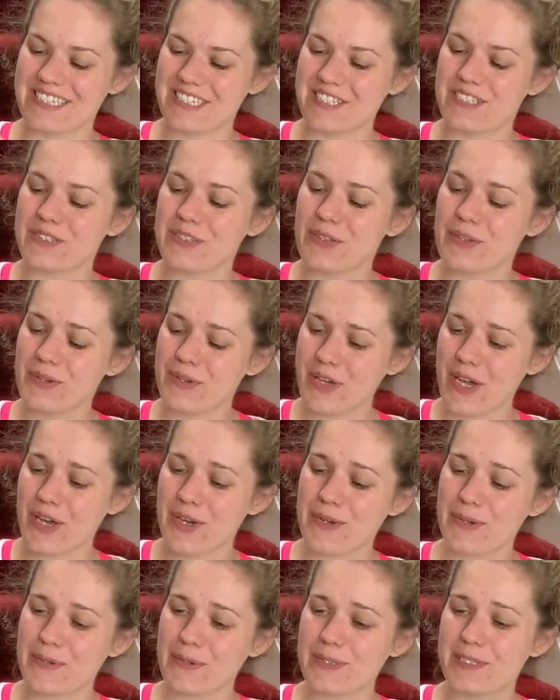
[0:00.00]
Just look
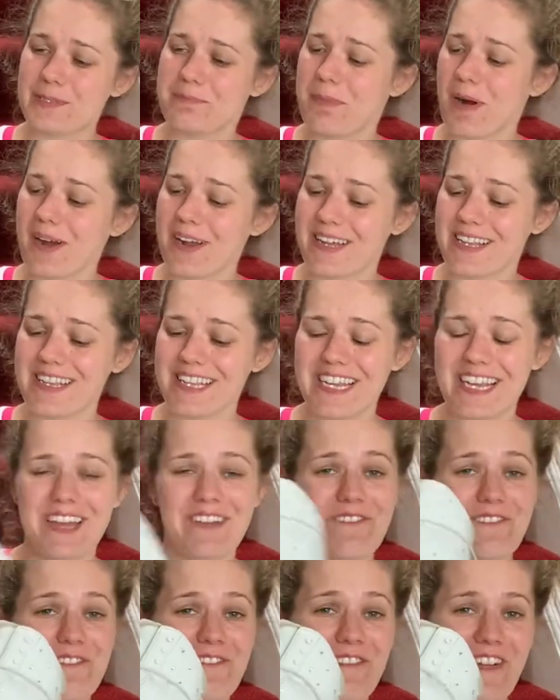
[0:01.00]
how sparkly
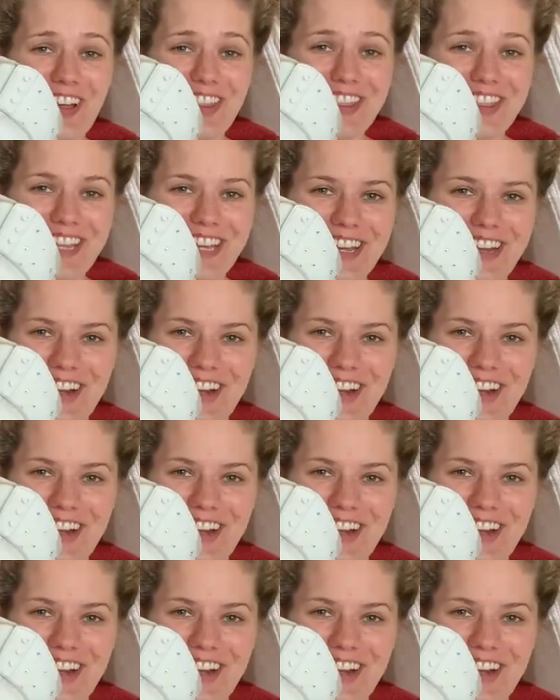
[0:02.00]
and fun they